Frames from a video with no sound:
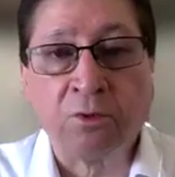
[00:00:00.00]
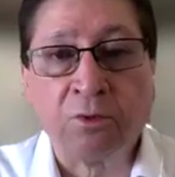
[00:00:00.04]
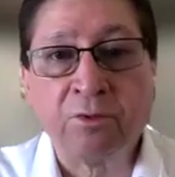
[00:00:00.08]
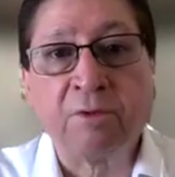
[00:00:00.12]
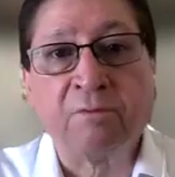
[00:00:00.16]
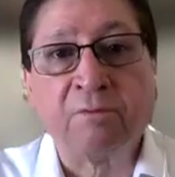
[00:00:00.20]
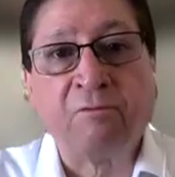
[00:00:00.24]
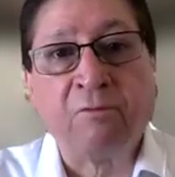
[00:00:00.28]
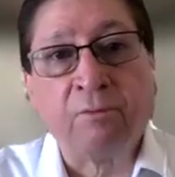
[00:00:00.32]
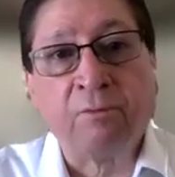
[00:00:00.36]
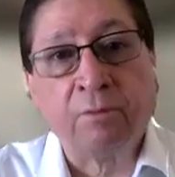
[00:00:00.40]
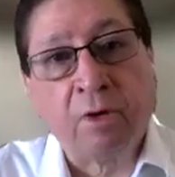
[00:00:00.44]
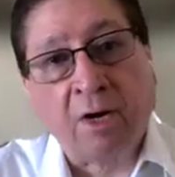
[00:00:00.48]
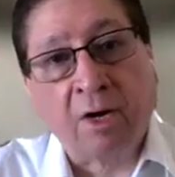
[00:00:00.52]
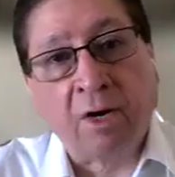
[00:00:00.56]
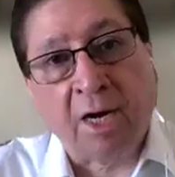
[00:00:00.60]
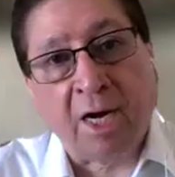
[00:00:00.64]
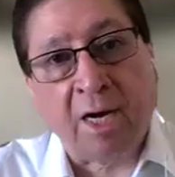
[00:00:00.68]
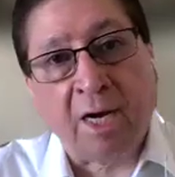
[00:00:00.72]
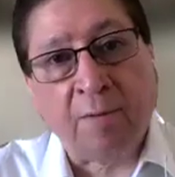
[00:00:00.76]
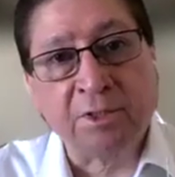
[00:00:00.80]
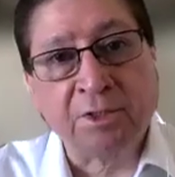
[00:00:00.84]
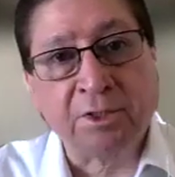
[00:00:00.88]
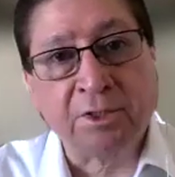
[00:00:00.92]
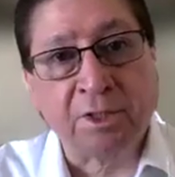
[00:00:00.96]
or the
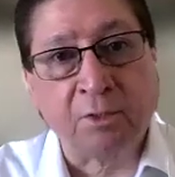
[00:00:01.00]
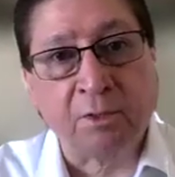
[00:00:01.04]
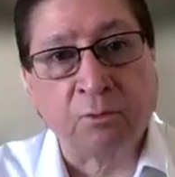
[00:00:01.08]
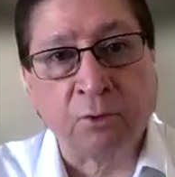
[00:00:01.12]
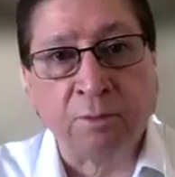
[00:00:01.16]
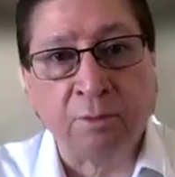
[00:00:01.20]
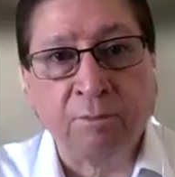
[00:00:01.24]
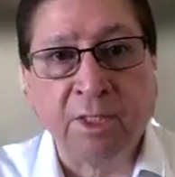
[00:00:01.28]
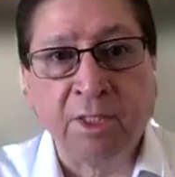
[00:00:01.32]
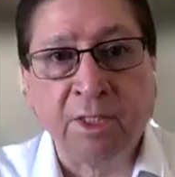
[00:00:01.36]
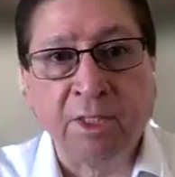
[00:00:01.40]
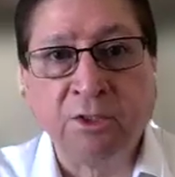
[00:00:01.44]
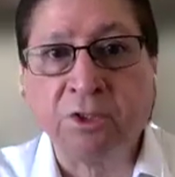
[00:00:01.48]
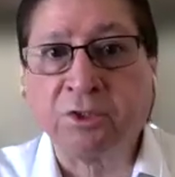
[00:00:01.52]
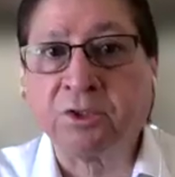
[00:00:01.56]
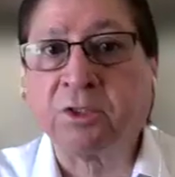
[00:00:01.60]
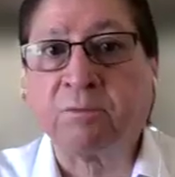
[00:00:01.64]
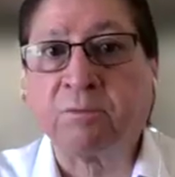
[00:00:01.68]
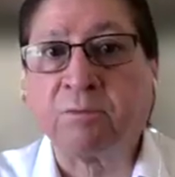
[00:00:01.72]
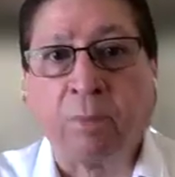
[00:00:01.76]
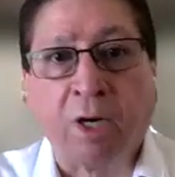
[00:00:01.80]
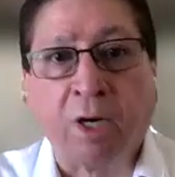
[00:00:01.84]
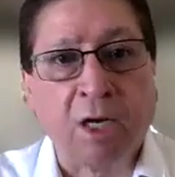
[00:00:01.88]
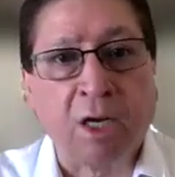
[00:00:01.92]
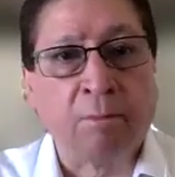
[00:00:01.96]
opposite would be
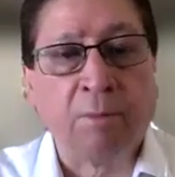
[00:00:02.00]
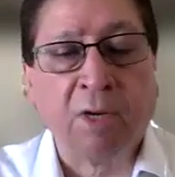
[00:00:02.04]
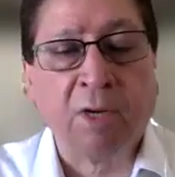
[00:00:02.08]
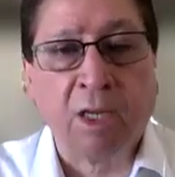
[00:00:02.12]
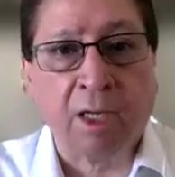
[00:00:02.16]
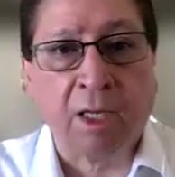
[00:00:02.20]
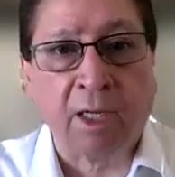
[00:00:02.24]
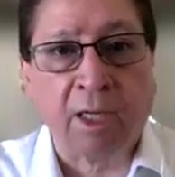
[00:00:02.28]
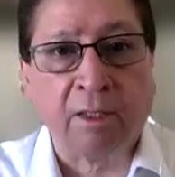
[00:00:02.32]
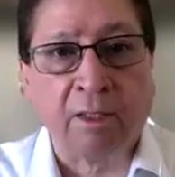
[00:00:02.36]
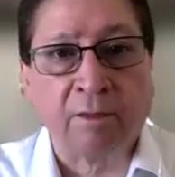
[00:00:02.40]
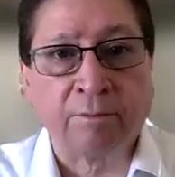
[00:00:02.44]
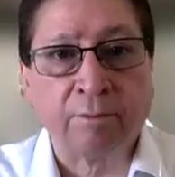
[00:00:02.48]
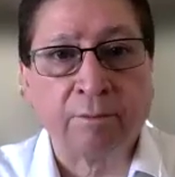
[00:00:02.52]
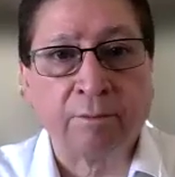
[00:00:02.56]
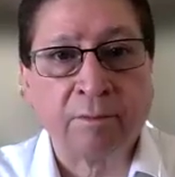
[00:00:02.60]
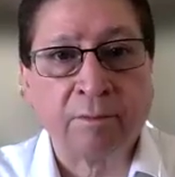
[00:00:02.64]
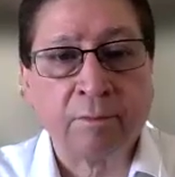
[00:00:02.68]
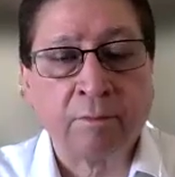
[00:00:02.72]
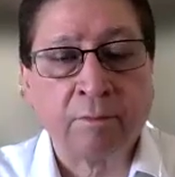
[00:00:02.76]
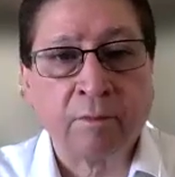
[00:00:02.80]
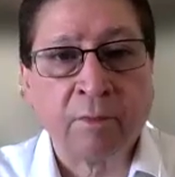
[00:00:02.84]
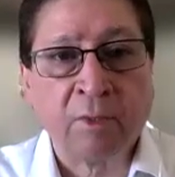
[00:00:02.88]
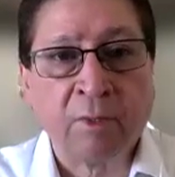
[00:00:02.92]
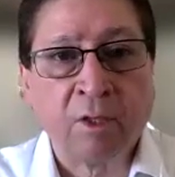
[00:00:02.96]
just bottom
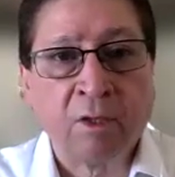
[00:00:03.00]
line.